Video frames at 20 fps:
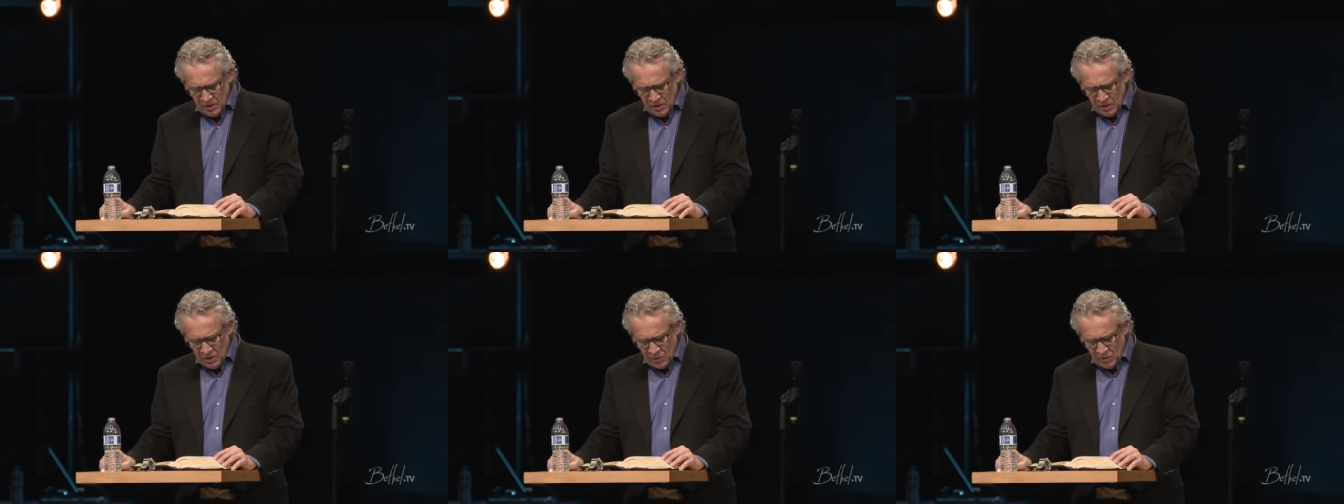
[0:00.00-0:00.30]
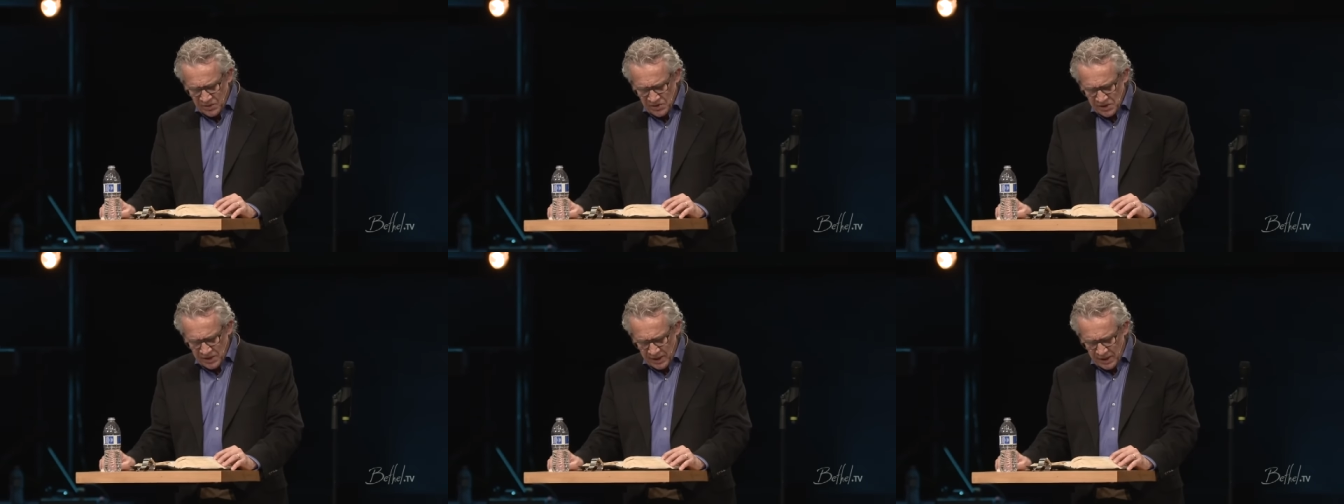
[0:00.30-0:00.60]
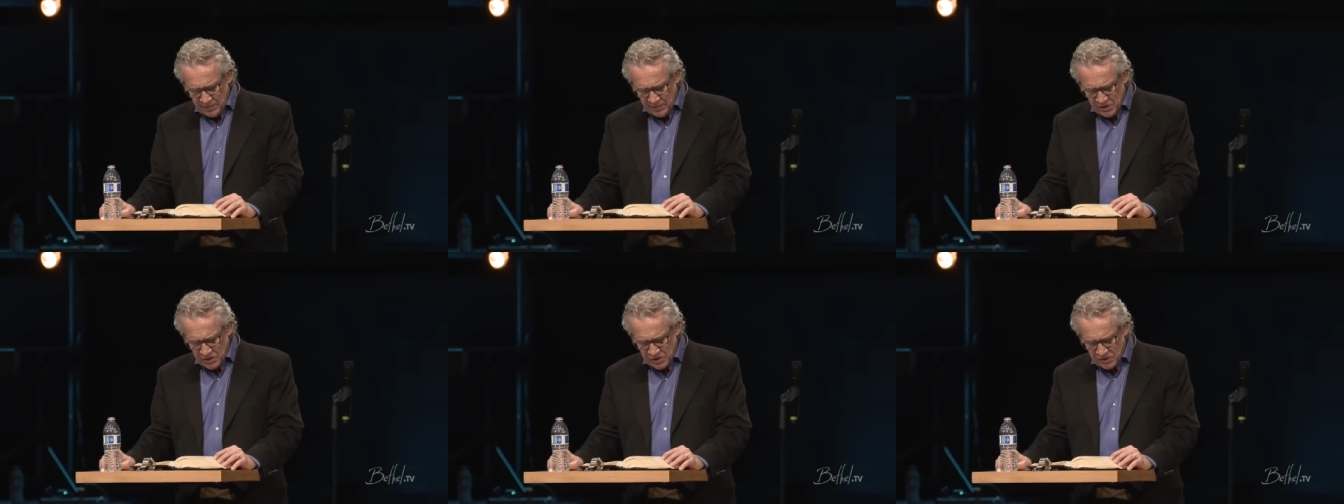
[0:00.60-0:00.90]
who is the
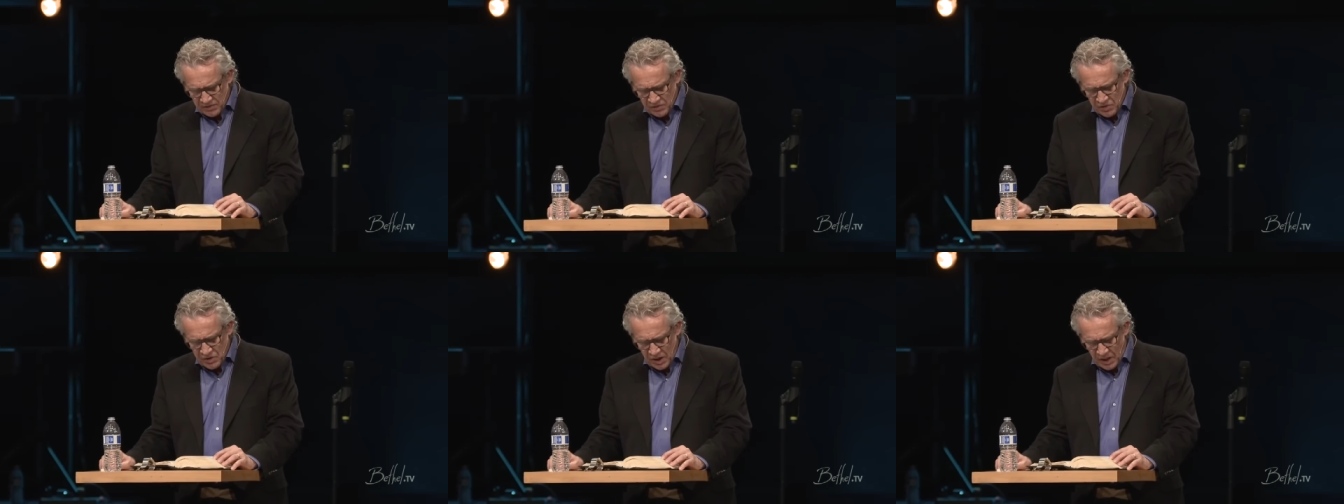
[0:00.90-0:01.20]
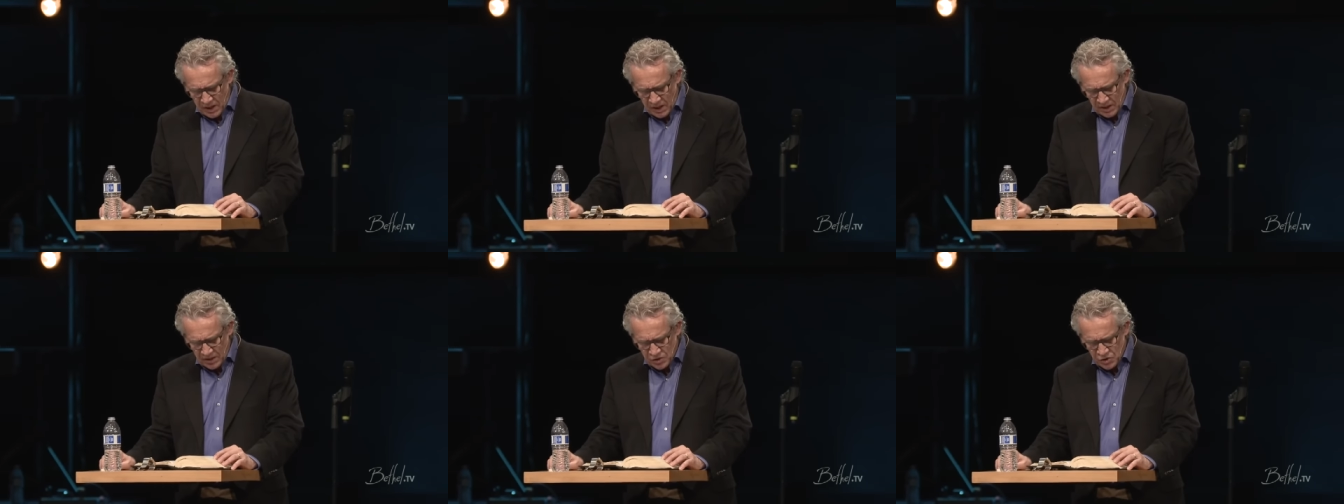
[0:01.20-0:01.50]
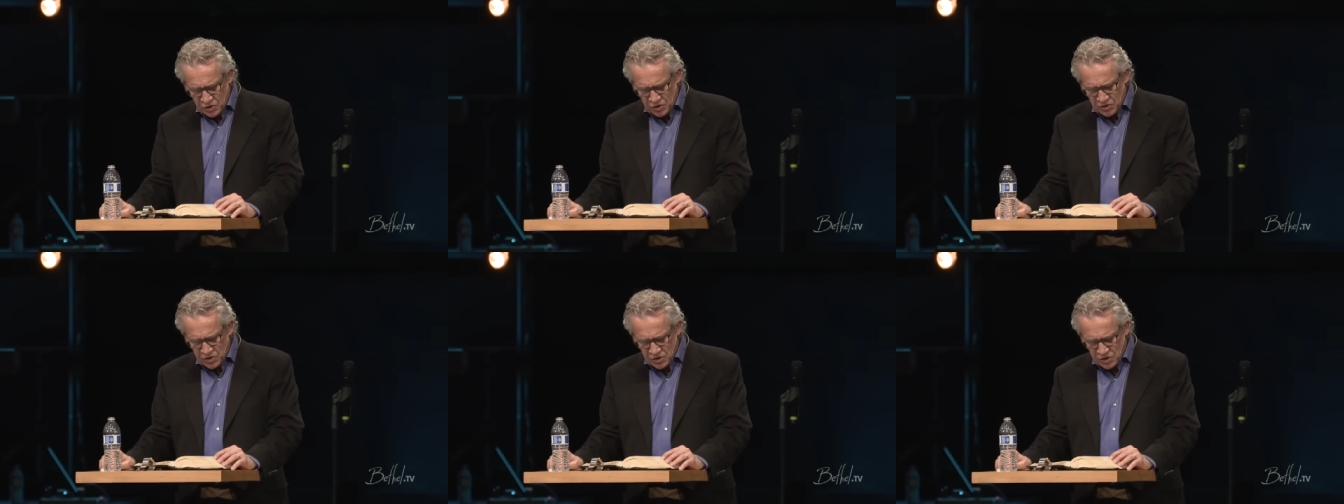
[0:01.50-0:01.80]
image of God,
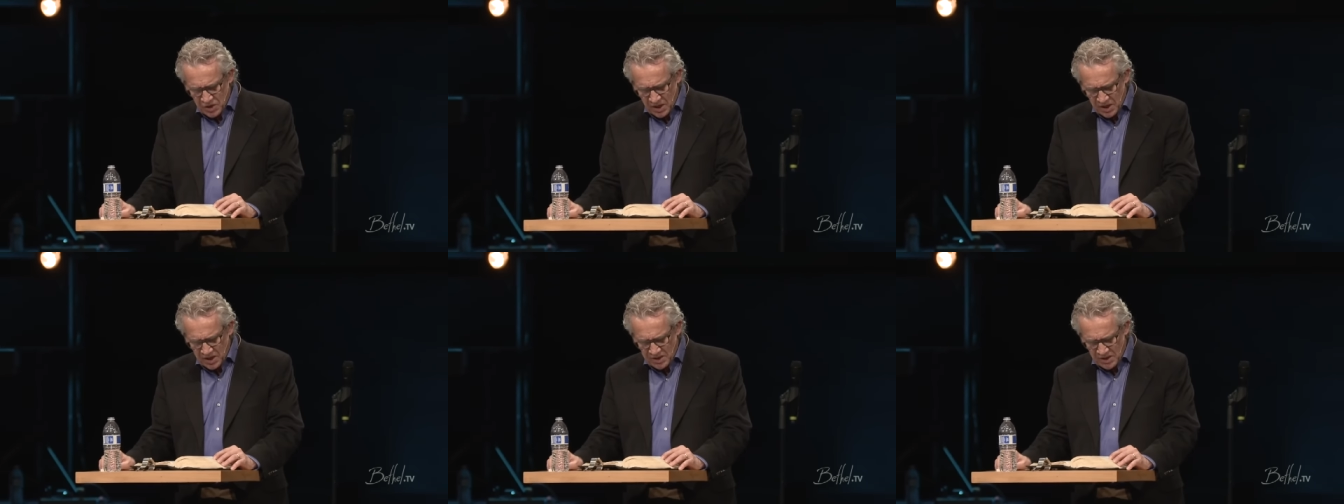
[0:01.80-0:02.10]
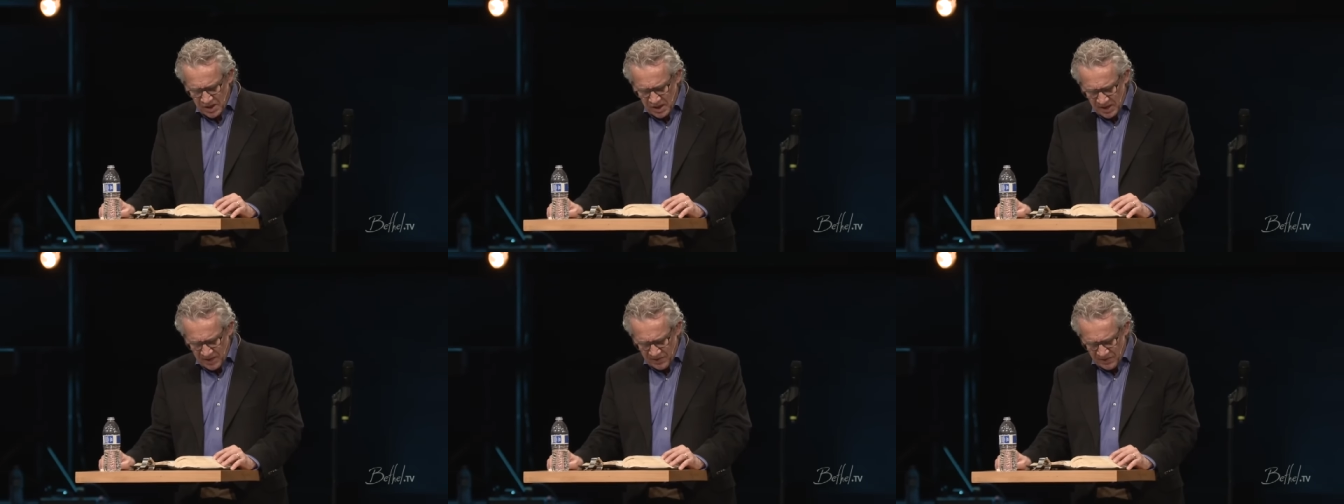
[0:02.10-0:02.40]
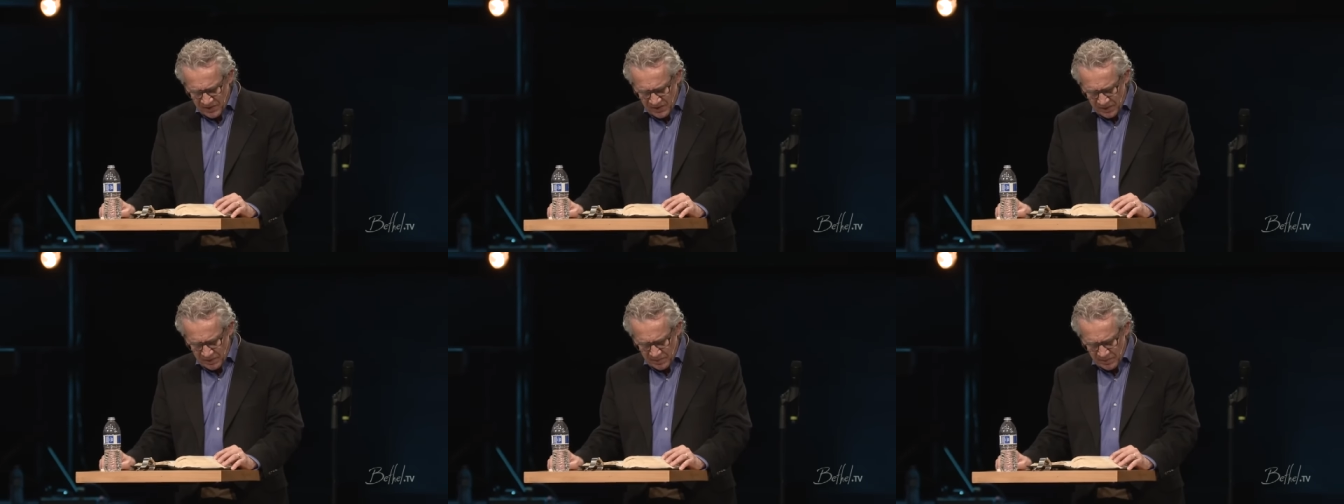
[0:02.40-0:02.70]
should shine on
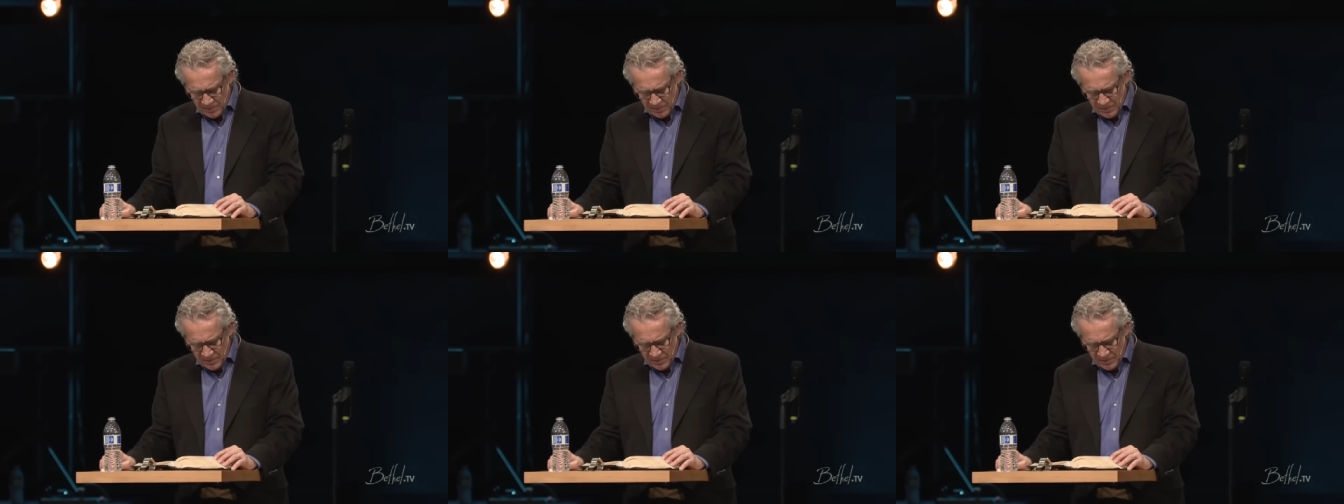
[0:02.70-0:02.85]
them.